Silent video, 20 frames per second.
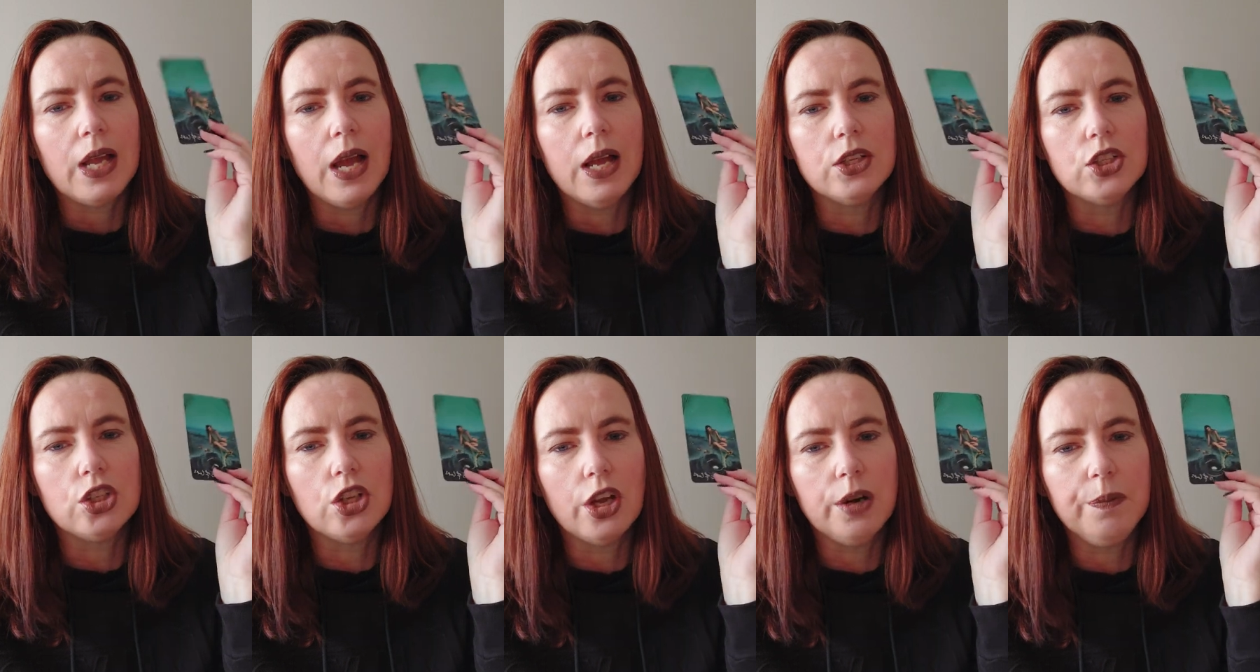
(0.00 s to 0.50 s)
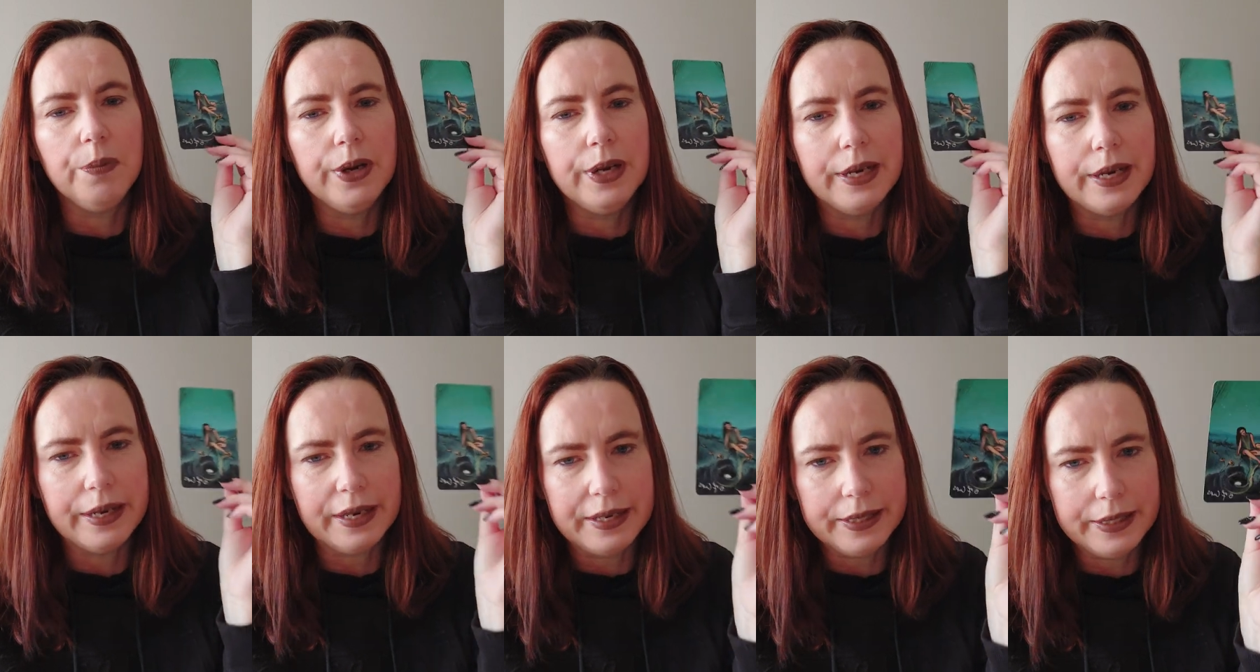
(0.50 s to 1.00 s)
It's not
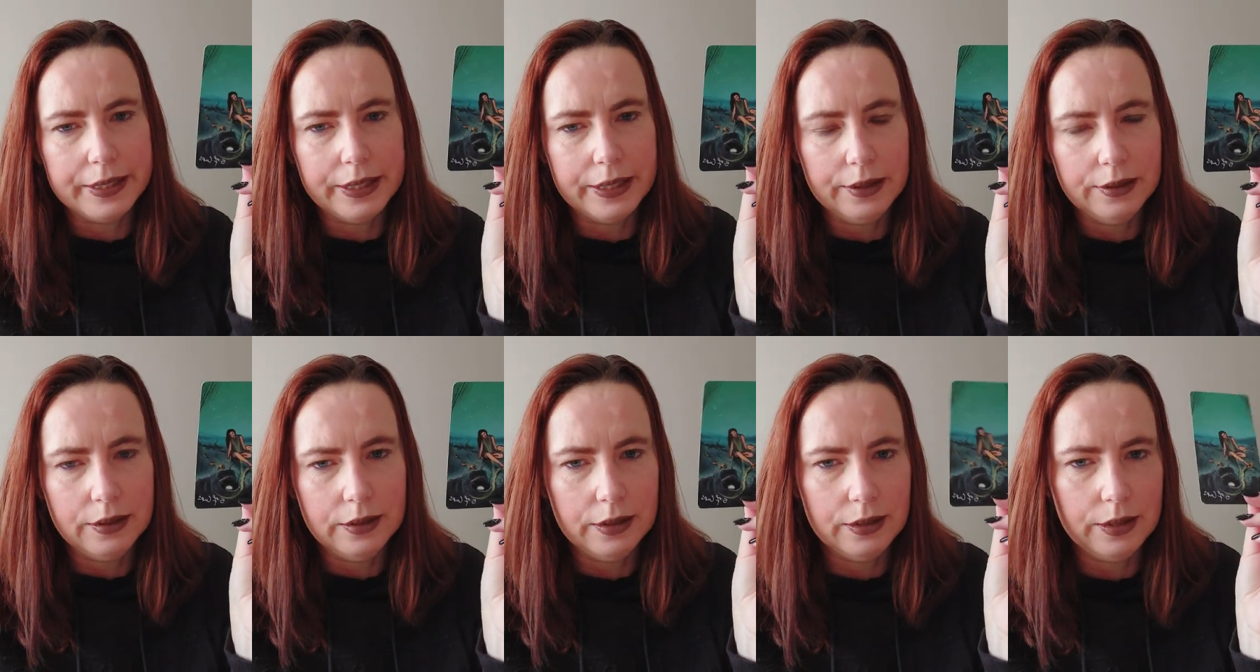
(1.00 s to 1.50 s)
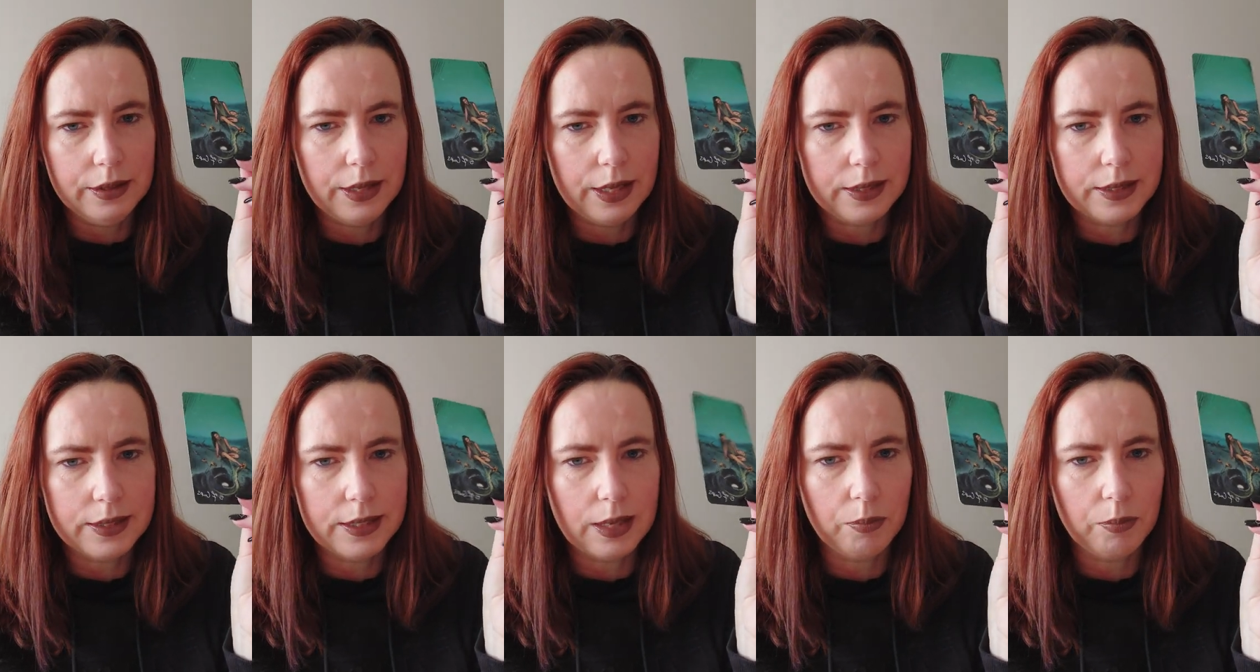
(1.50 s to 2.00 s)
predicting
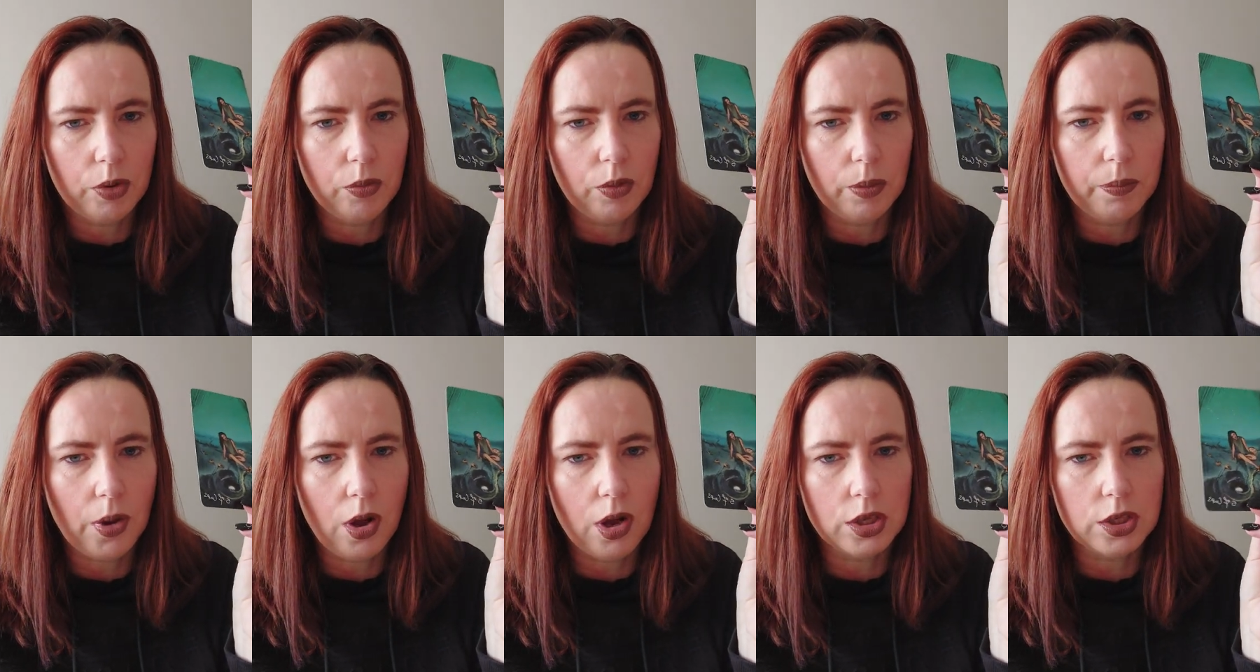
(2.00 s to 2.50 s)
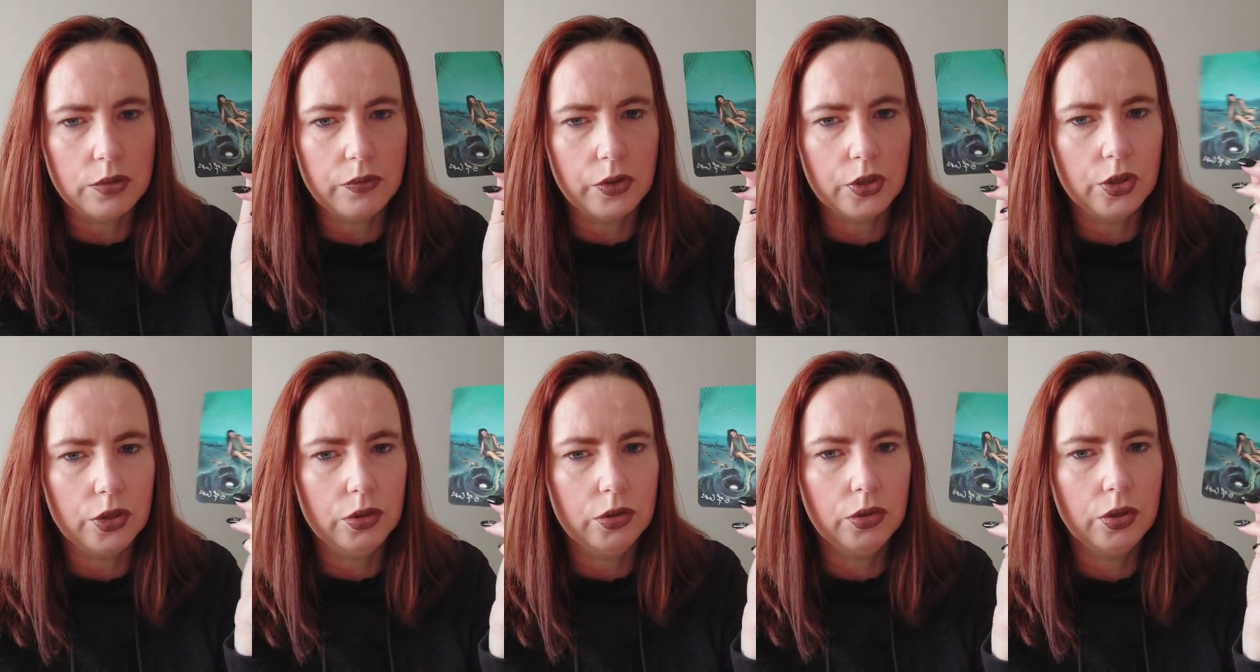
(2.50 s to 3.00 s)
that someone will pass for
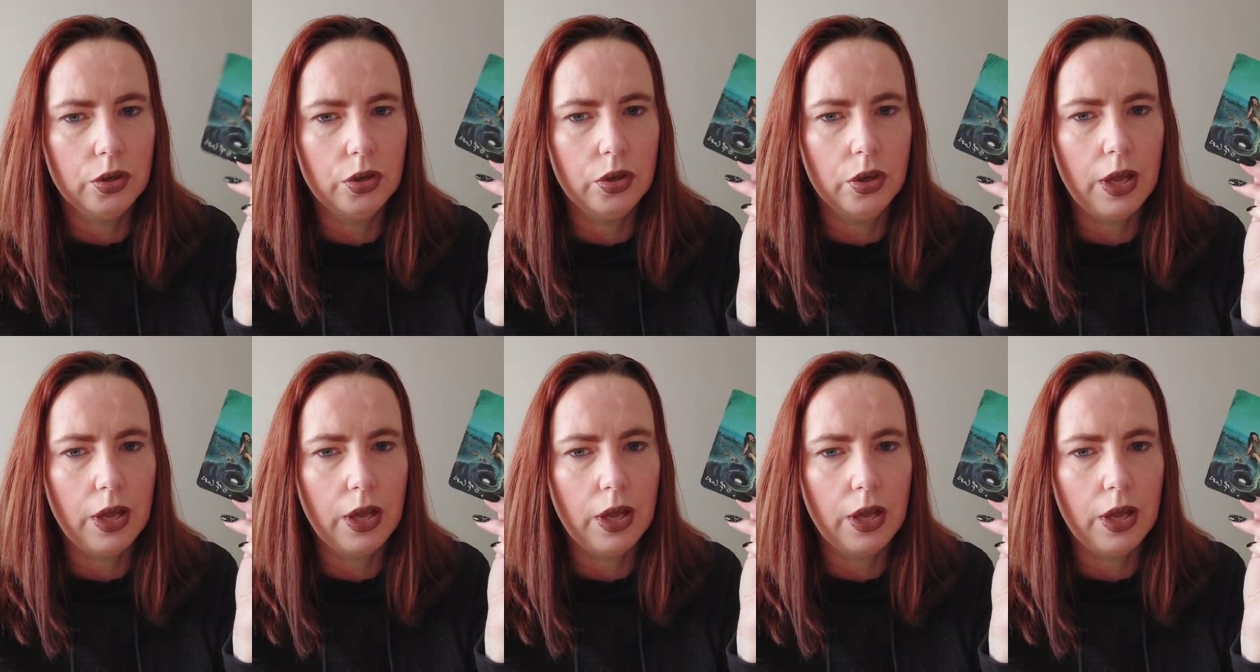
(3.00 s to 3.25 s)
you.